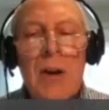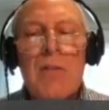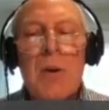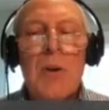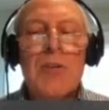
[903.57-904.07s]

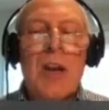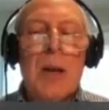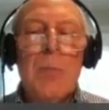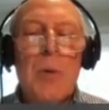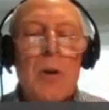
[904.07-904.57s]
from which
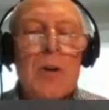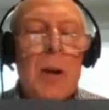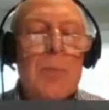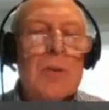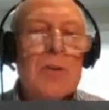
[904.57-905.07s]
important
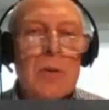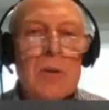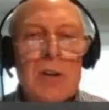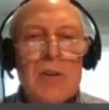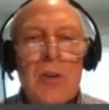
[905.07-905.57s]

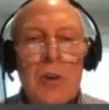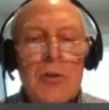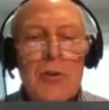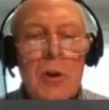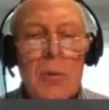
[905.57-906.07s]
opportunities
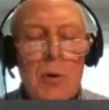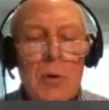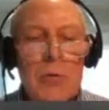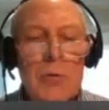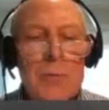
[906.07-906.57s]
should
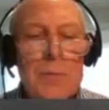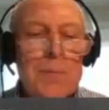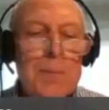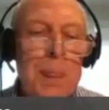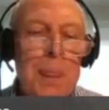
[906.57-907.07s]
emerge.
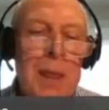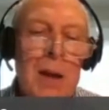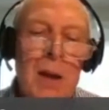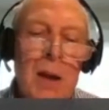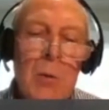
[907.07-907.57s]

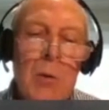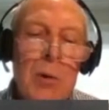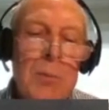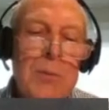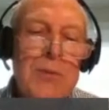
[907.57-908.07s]

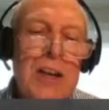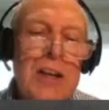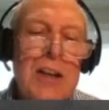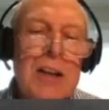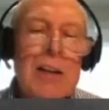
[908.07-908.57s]
We're
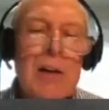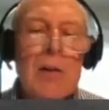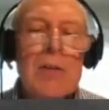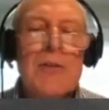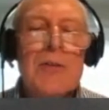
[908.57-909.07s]
particularly
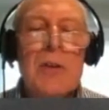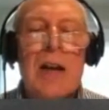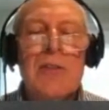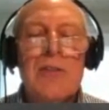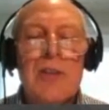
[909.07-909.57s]
encouraged to
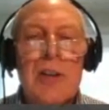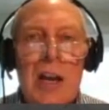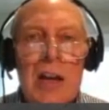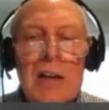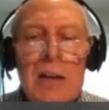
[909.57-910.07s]
announce
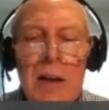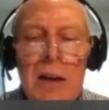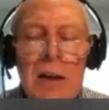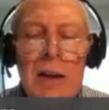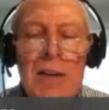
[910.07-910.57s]
today
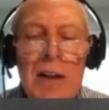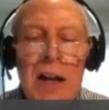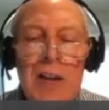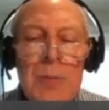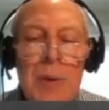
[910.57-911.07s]
that
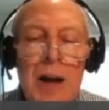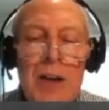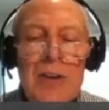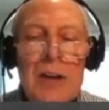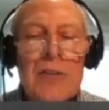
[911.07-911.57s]
XPI
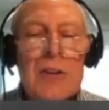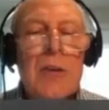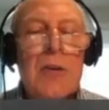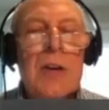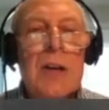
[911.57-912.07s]
is
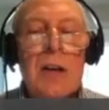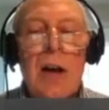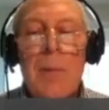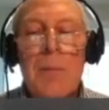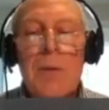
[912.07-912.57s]
executing an
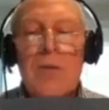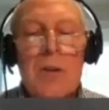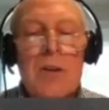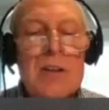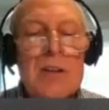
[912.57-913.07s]

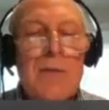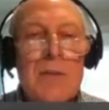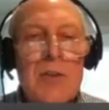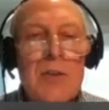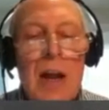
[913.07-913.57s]
opportunity
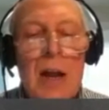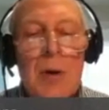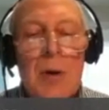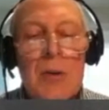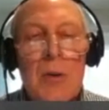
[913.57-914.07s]
definition
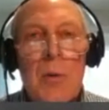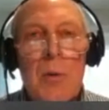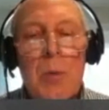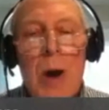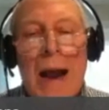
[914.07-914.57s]
MOU
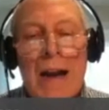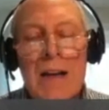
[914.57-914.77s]
with BRAC,